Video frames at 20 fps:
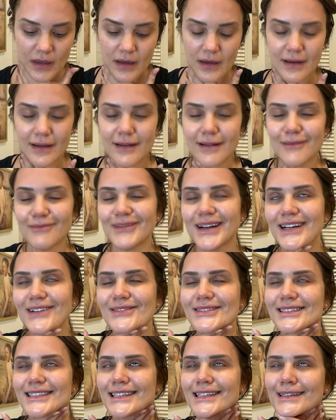I
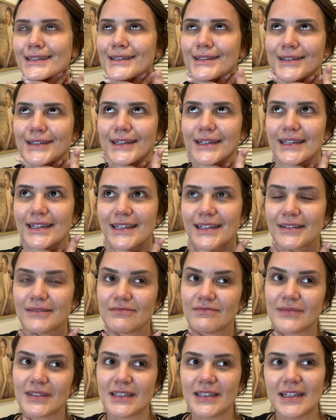was kind of like,
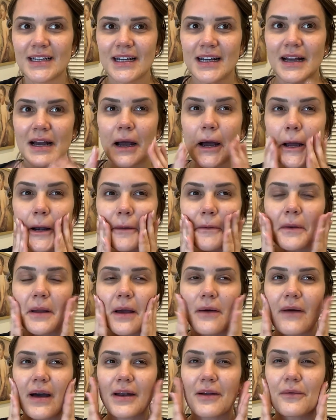I don't
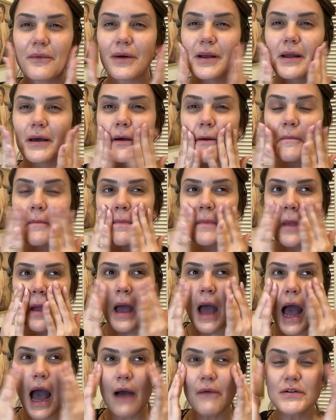know.
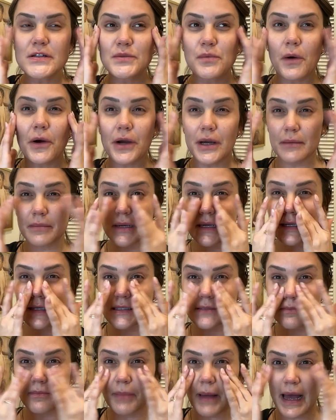I was worried
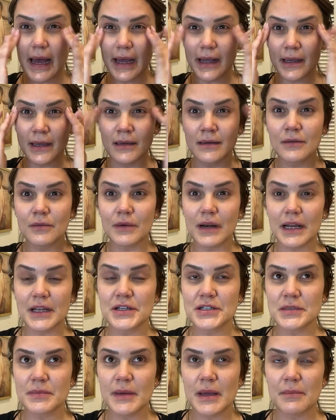because back when I
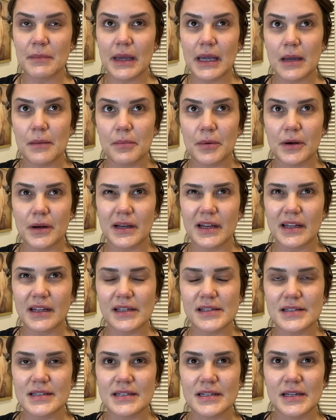used to be a makeup
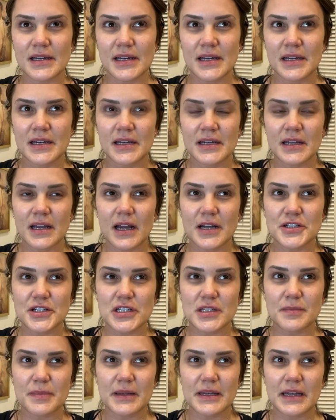artist, gosh,
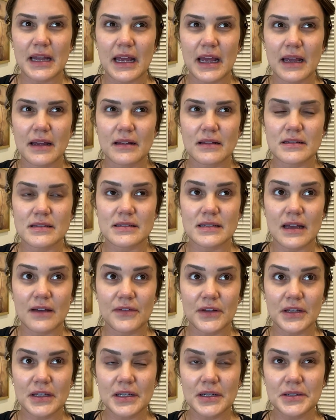it's been
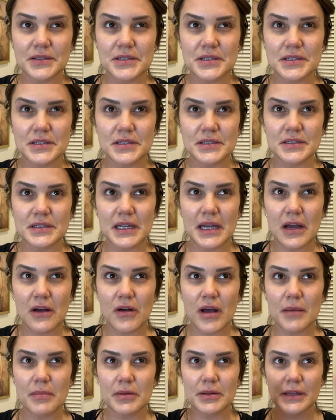7 years now,
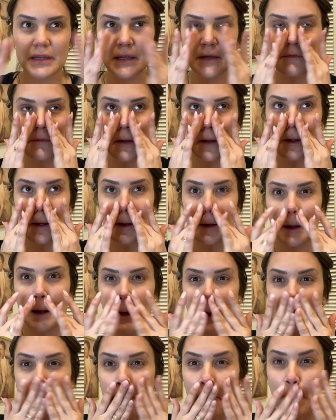I believe,
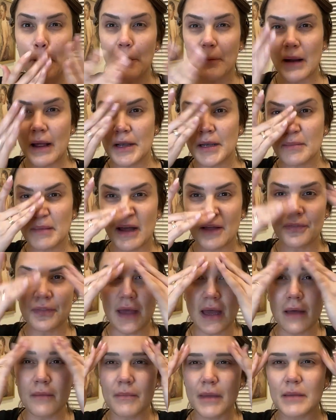or around about
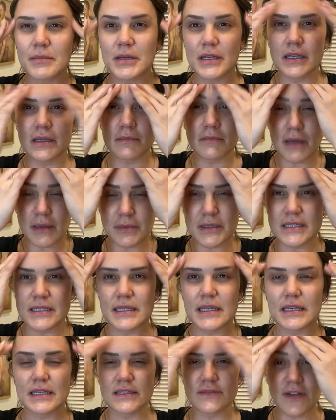that, maybe
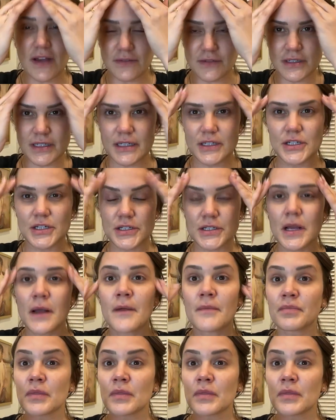5 or 6 years.